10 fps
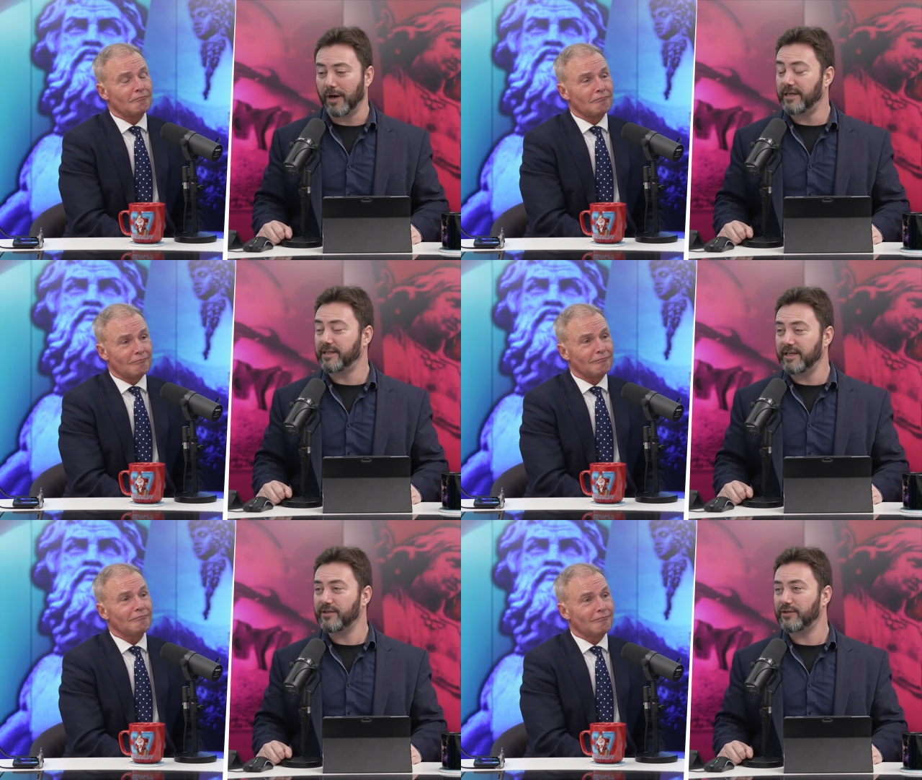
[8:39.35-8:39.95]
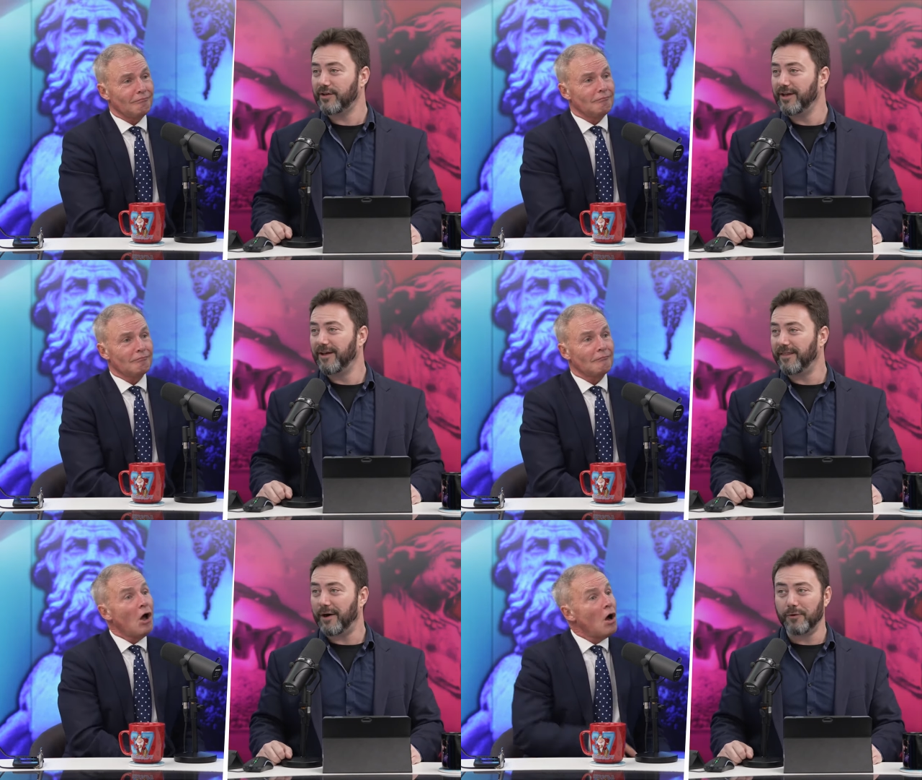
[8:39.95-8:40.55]
Speaker 1: racist.
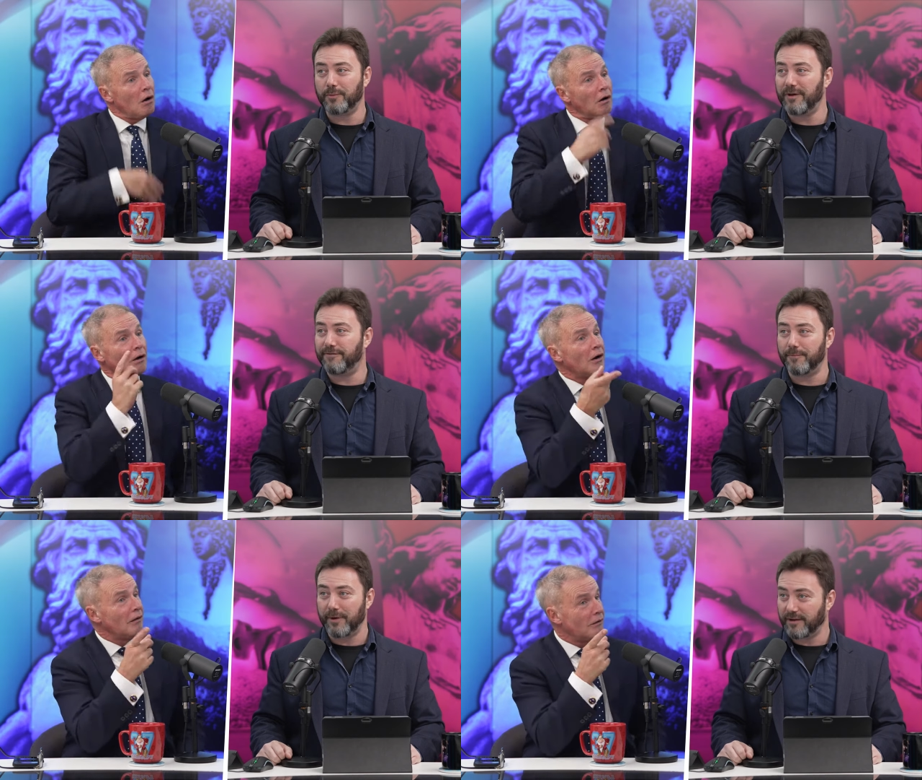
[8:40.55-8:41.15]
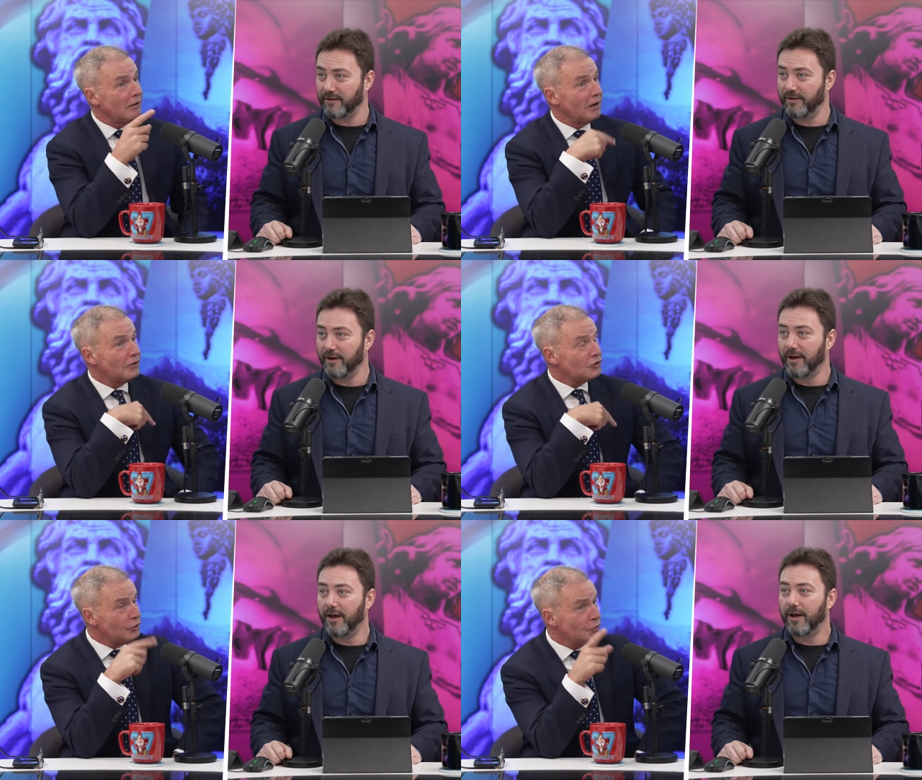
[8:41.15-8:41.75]
Speaker 2: That would be forbidden.
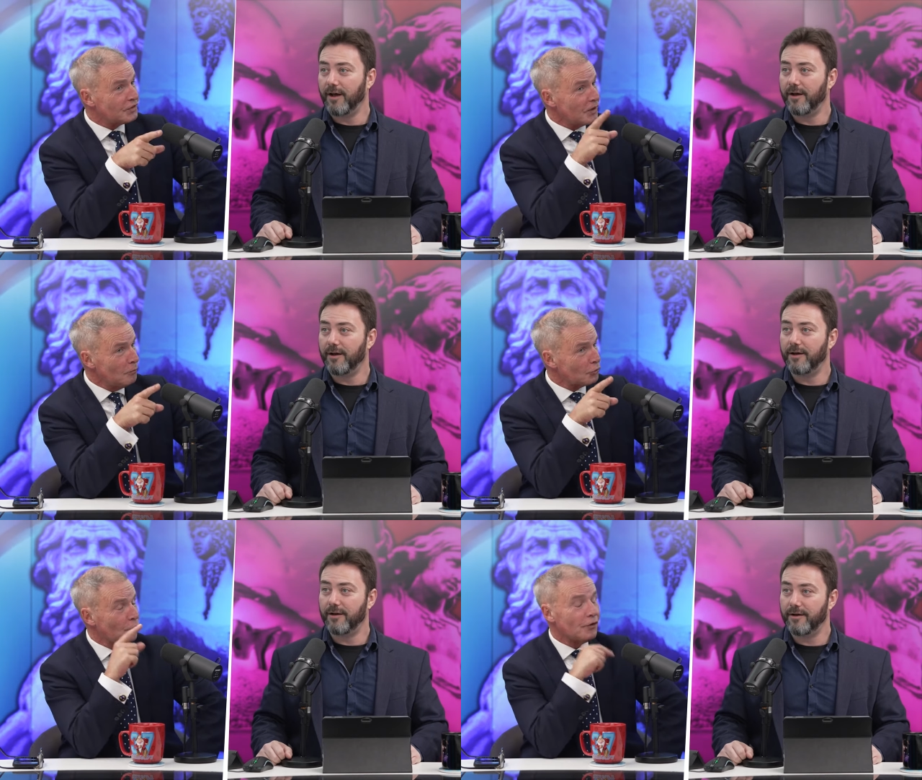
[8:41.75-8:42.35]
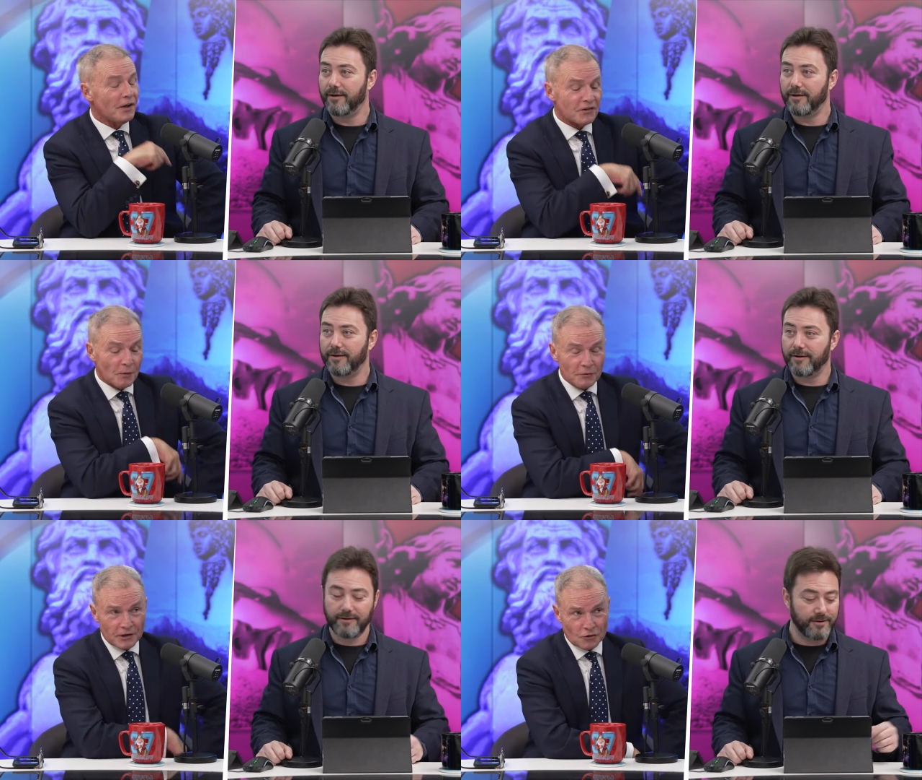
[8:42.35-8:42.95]
Actually, you stumbled on there
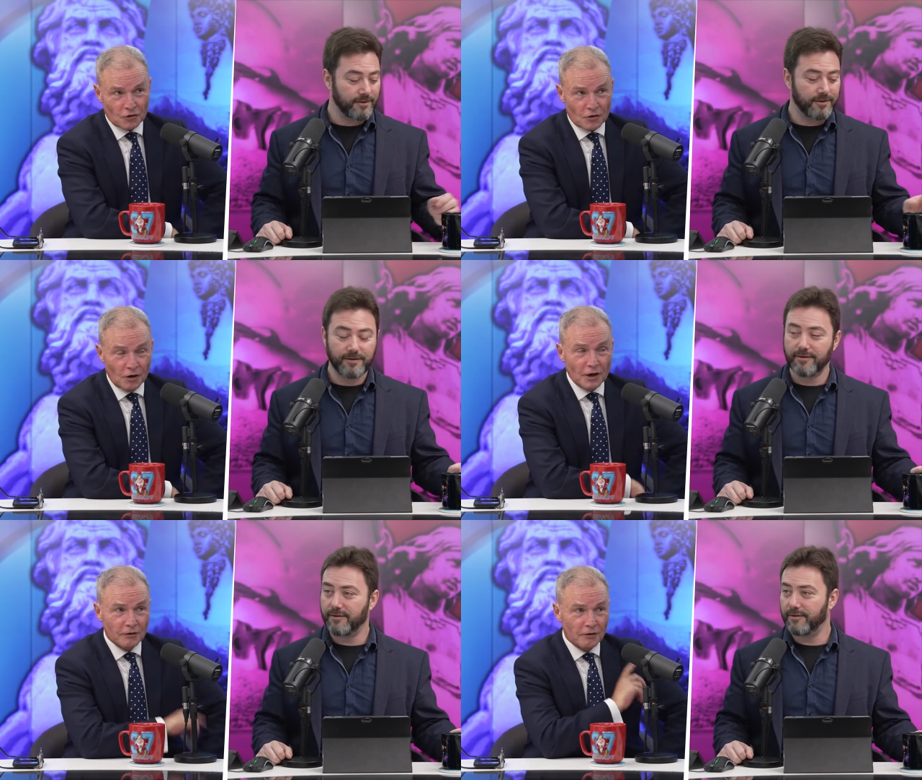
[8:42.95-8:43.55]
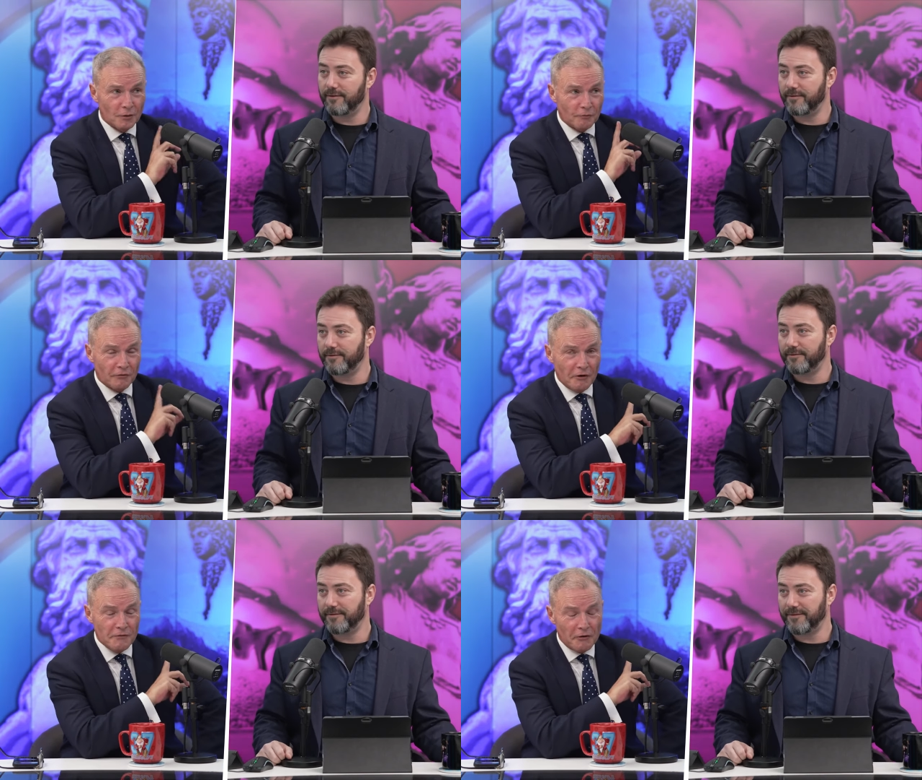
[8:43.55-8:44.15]
something, else. You got I don't know,
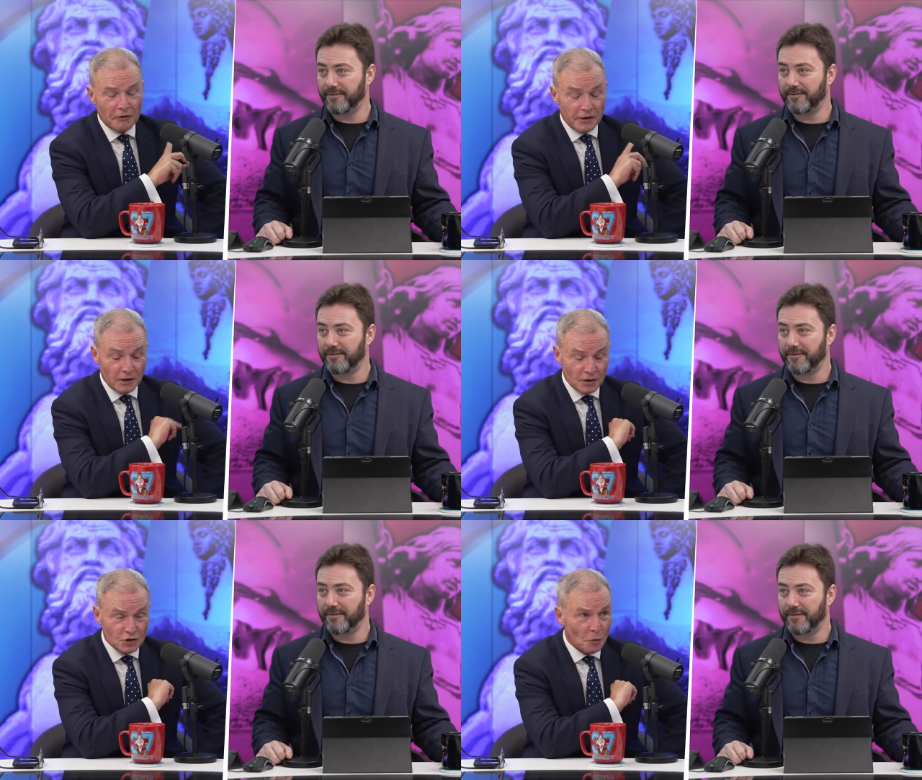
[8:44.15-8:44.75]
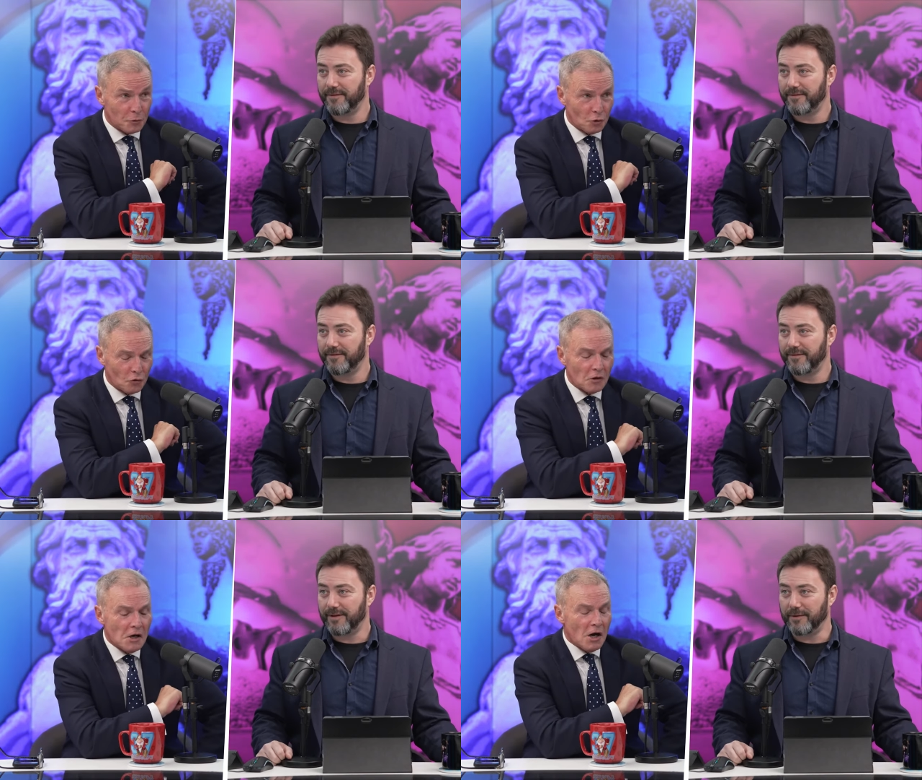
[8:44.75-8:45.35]
very, very uh,
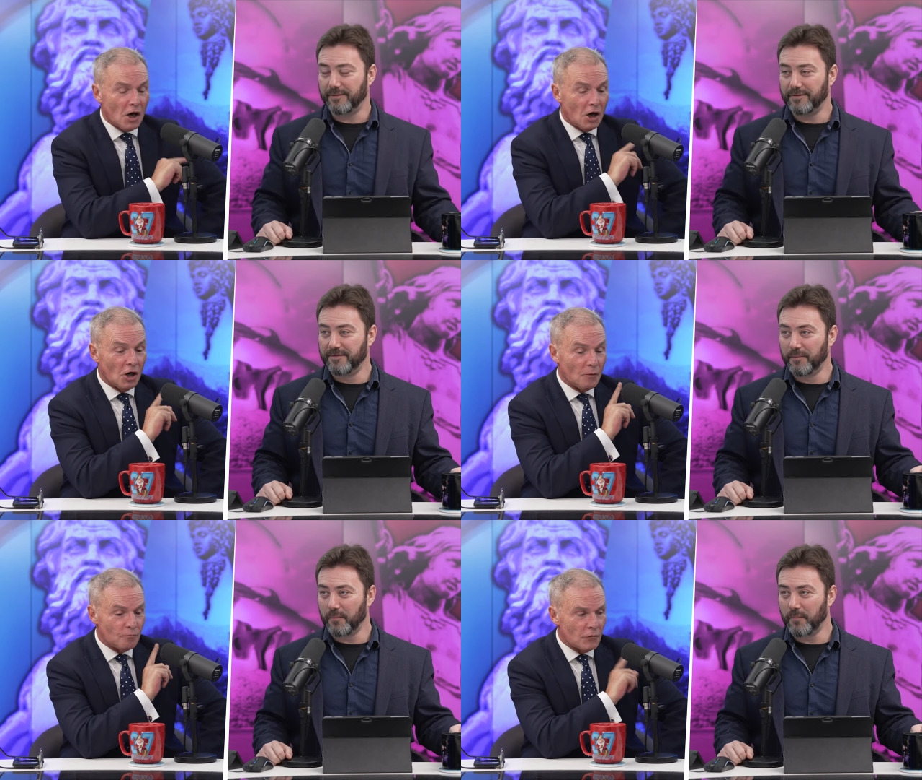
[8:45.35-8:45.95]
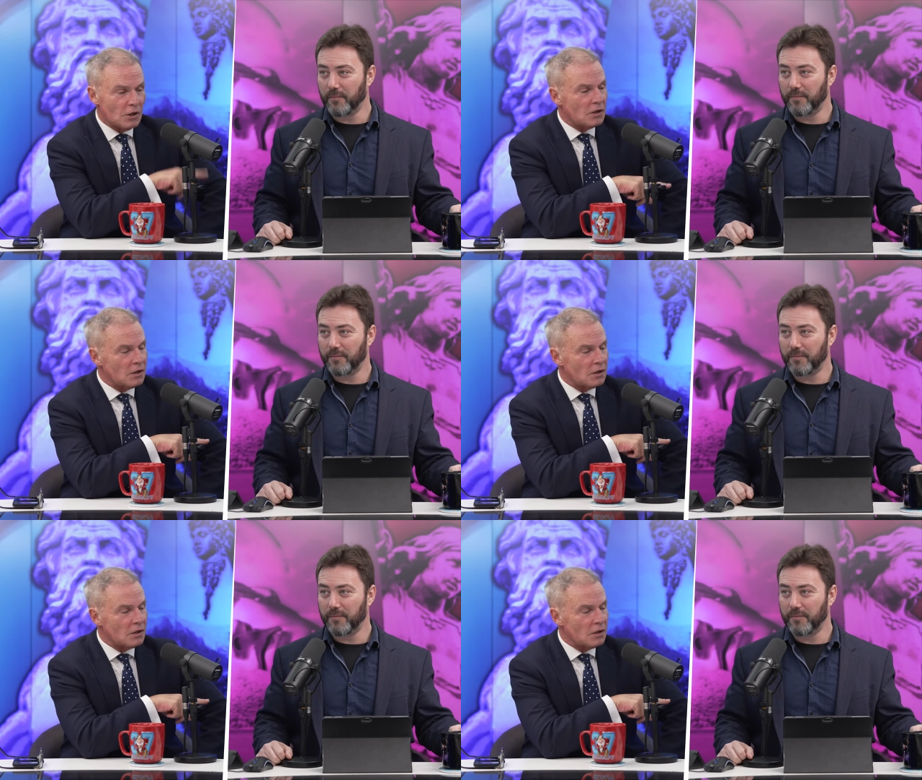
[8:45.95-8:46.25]
topical. Um,